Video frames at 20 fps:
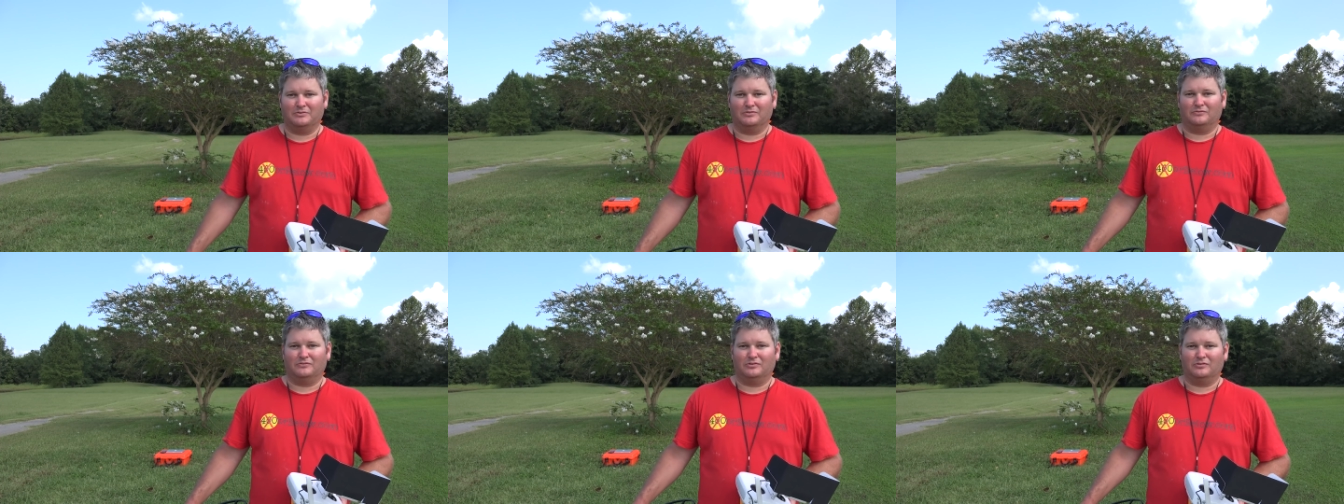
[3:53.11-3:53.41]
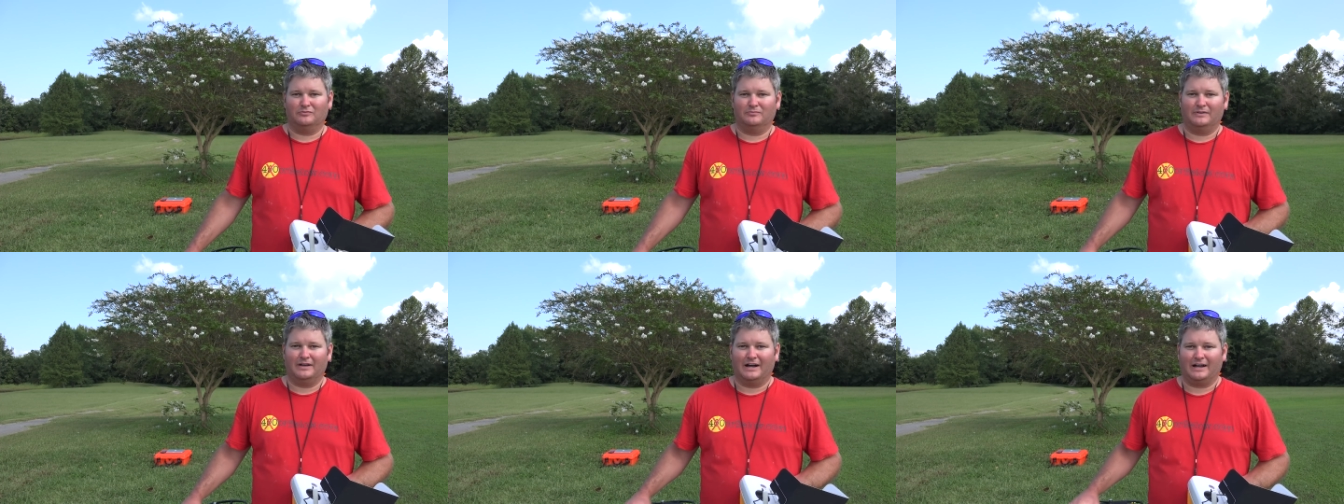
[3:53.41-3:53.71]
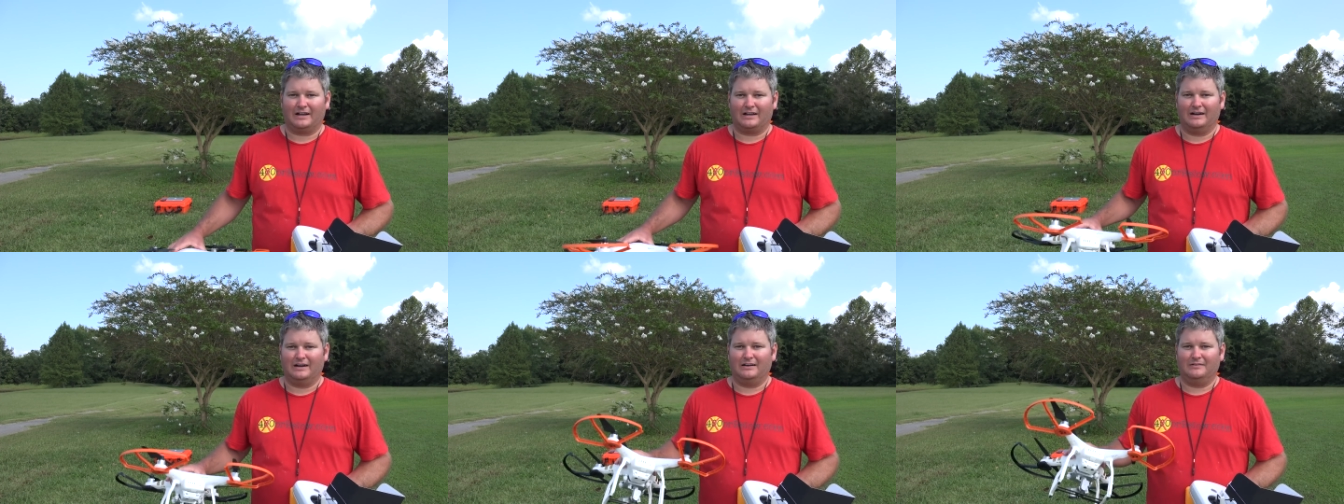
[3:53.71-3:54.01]

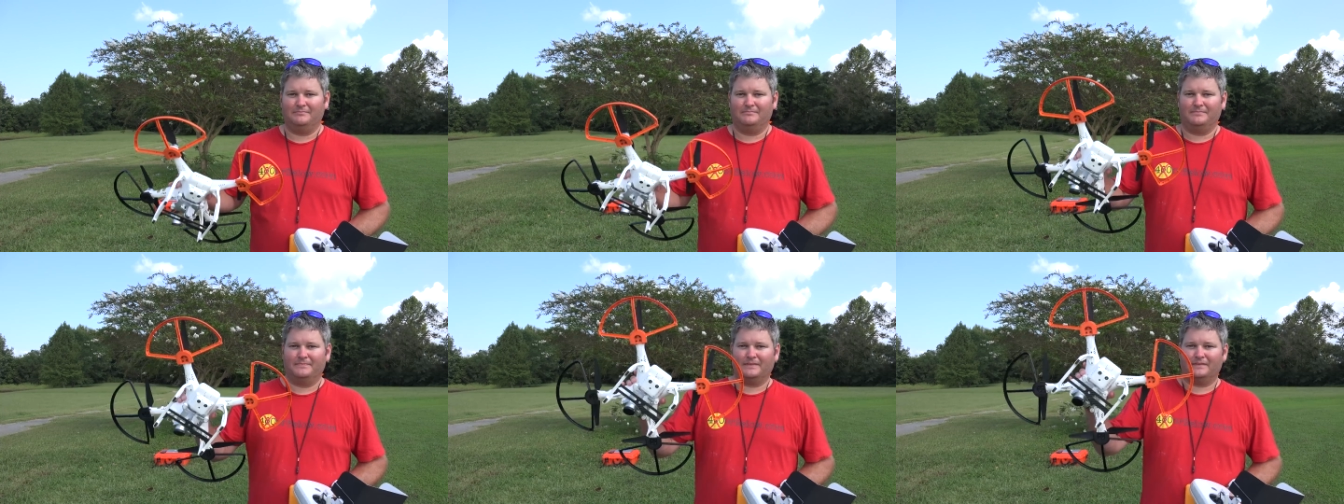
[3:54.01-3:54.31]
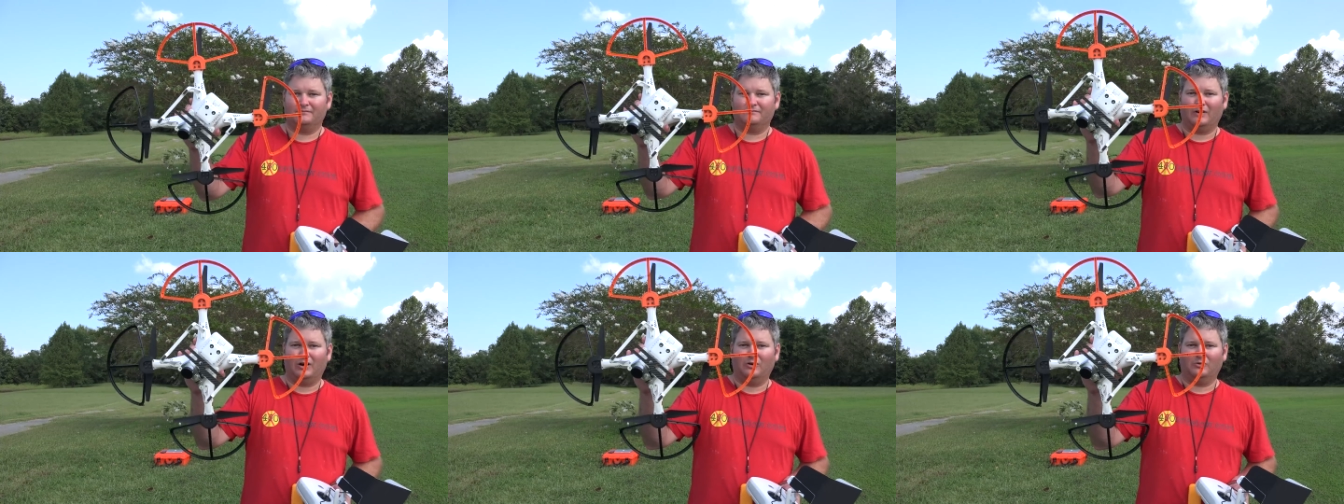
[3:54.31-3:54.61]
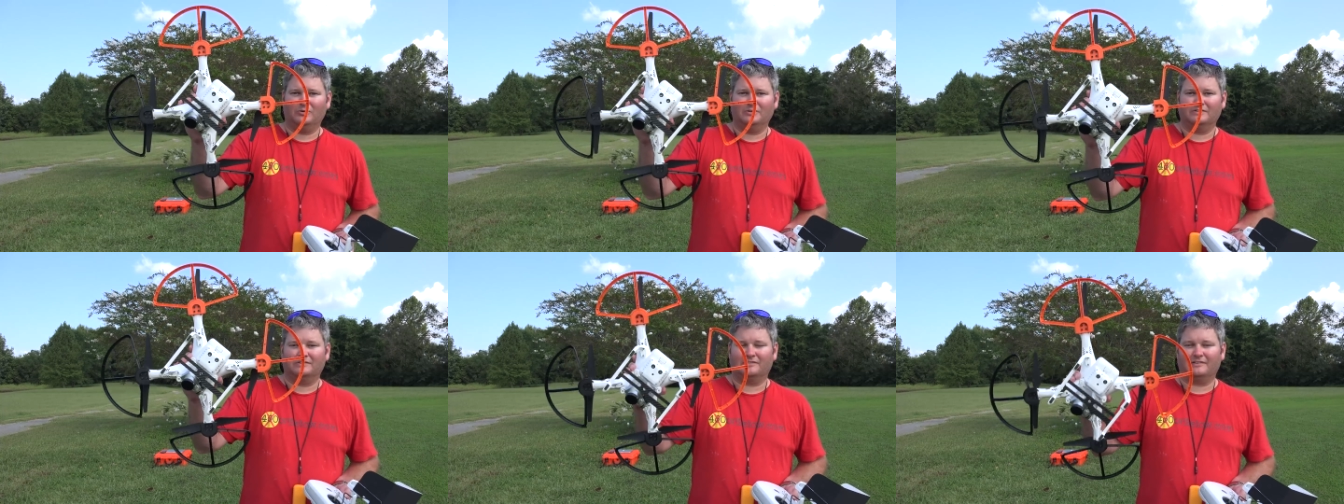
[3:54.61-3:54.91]

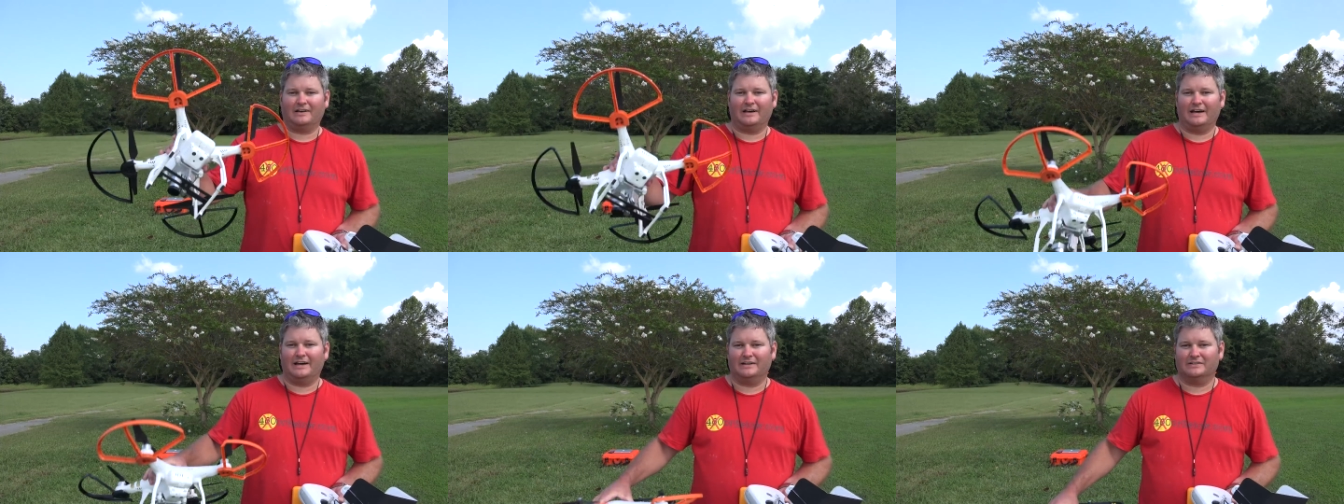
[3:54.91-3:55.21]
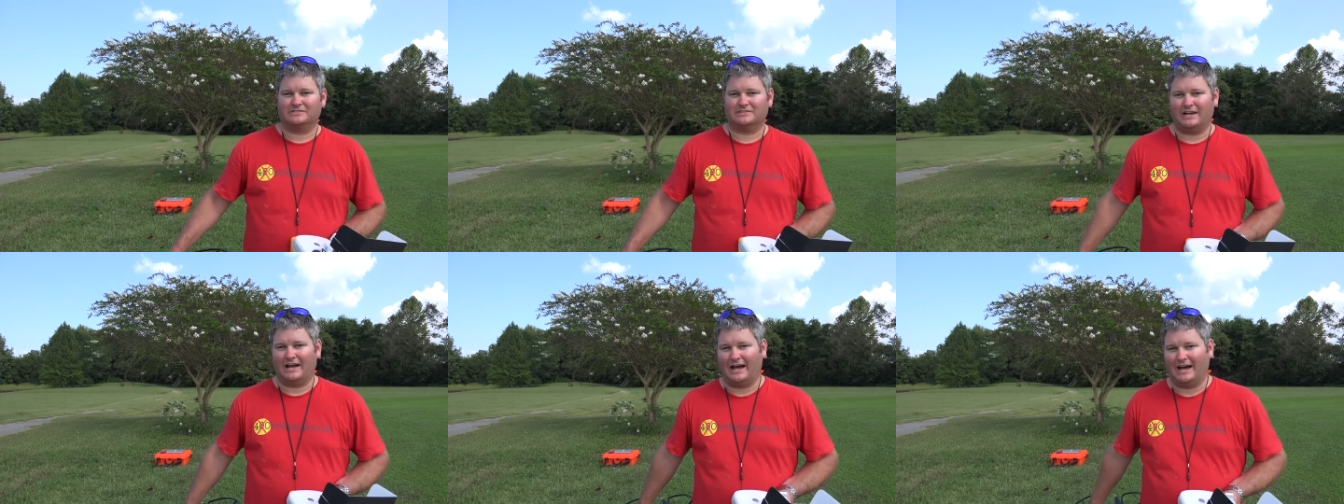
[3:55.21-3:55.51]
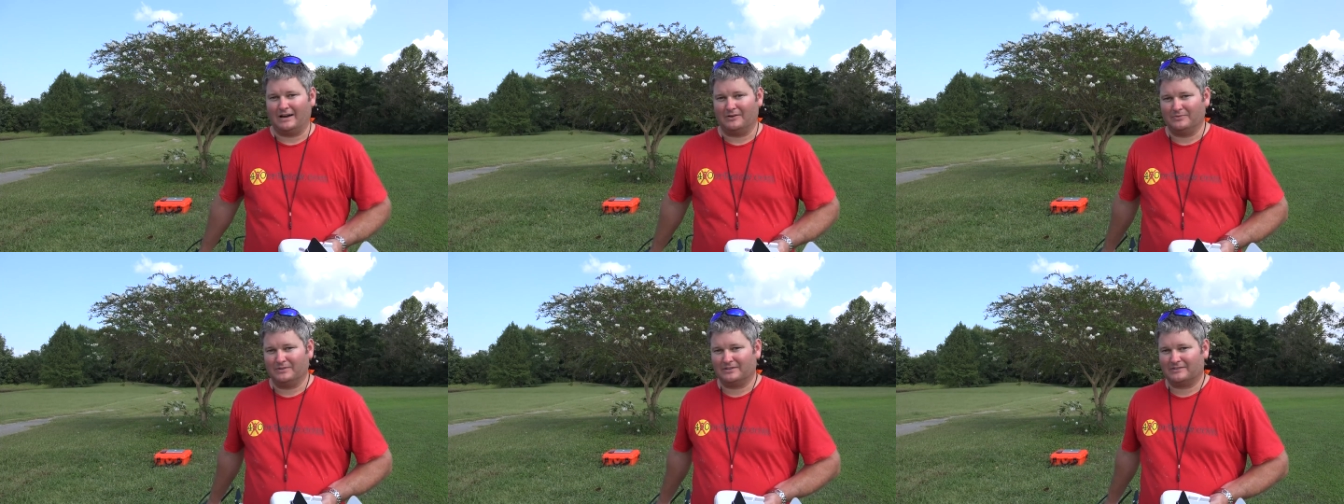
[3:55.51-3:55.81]

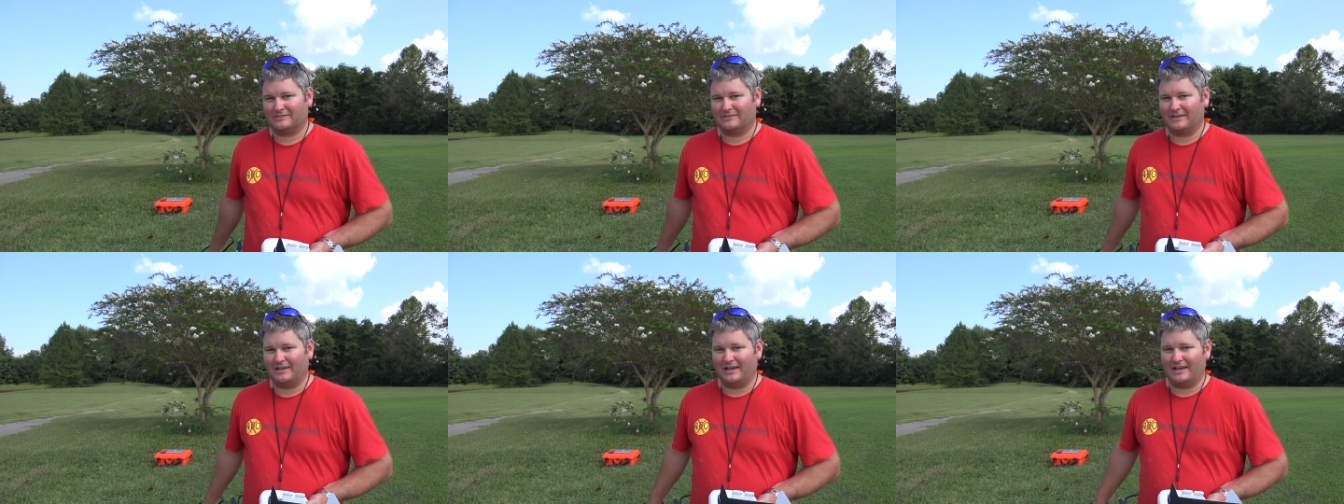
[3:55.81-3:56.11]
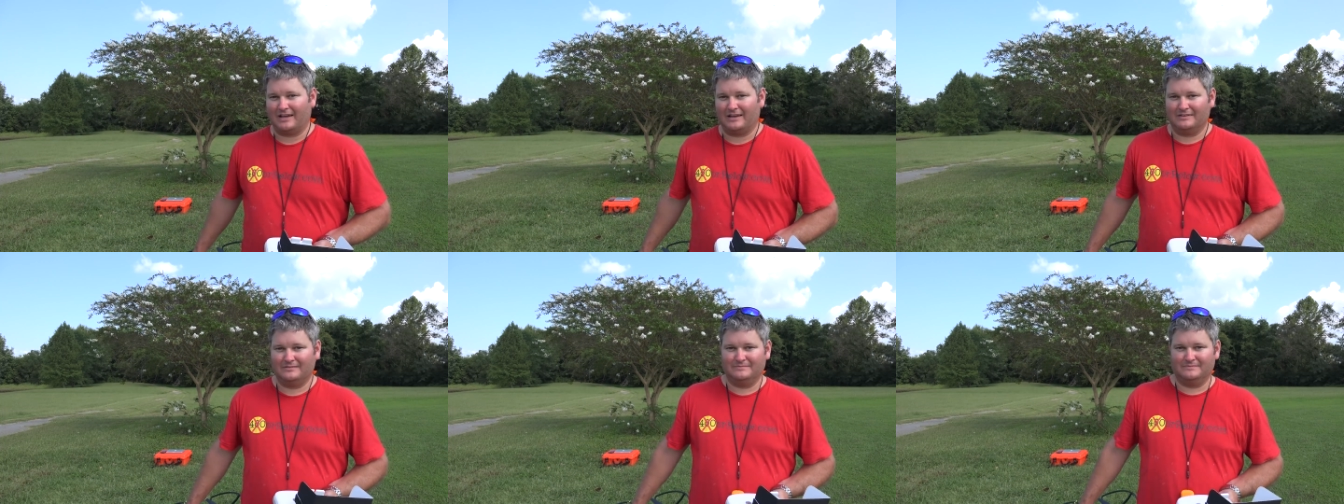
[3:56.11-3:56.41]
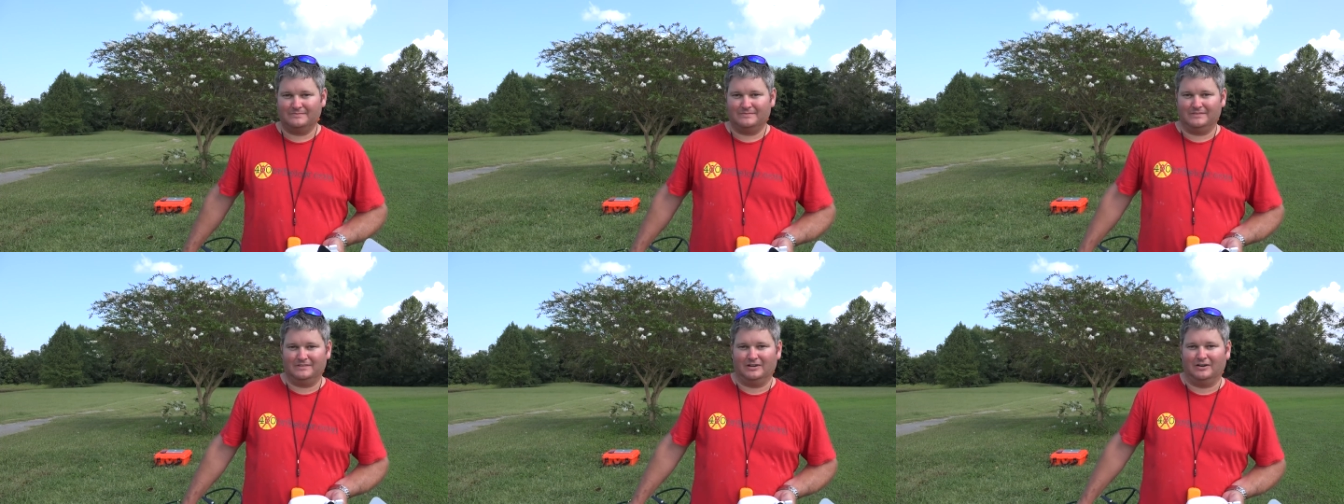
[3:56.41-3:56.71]
youtube.com/IrixGuy.
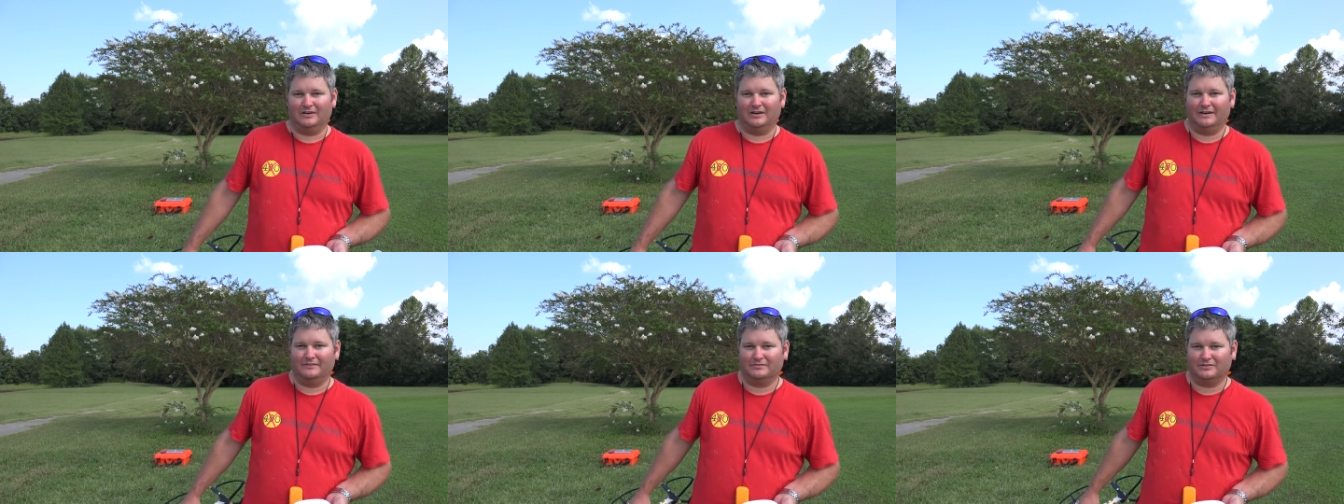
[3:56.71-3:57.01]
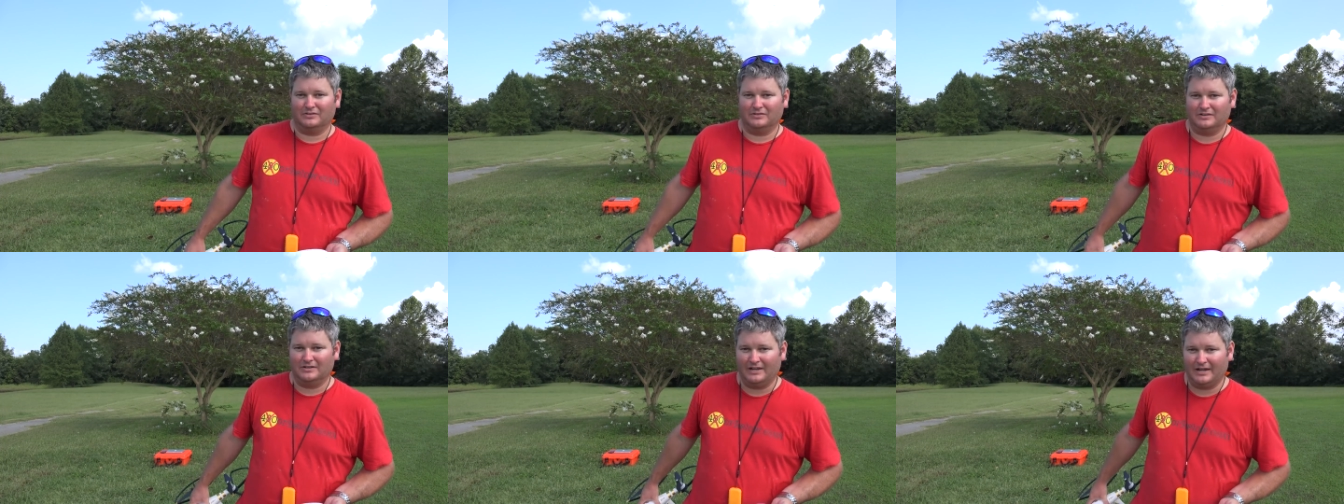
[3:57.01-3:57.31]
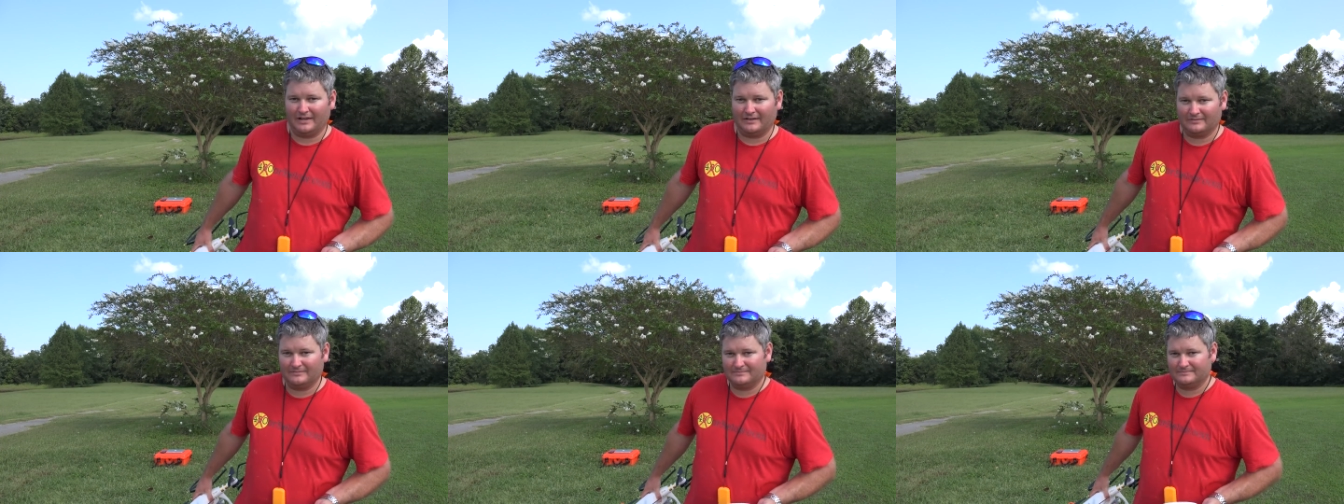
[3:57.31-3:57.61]
Y'all have a good
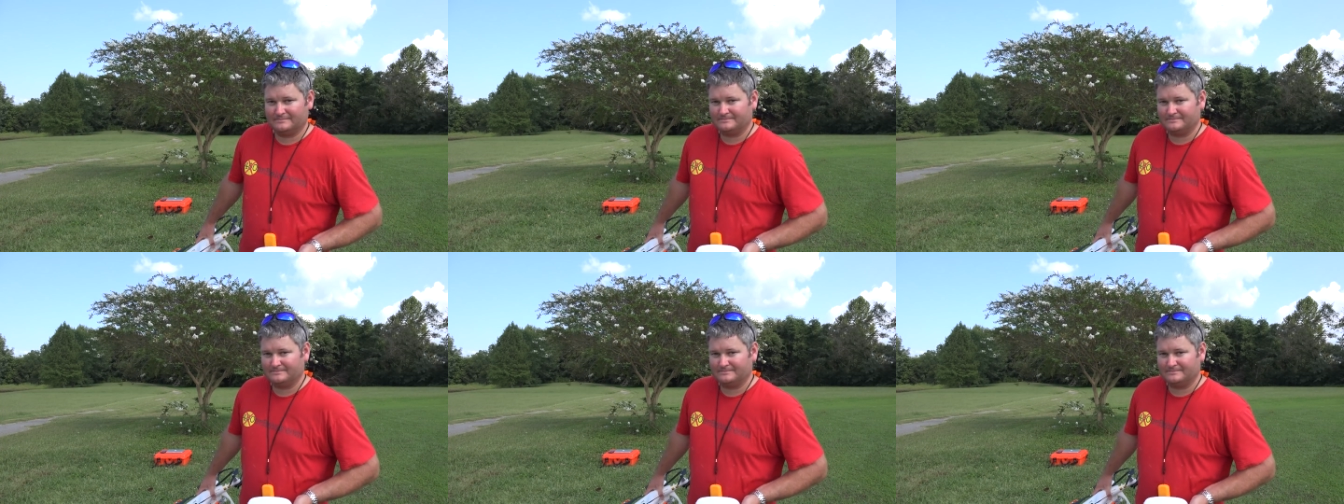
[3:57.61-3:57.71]
day.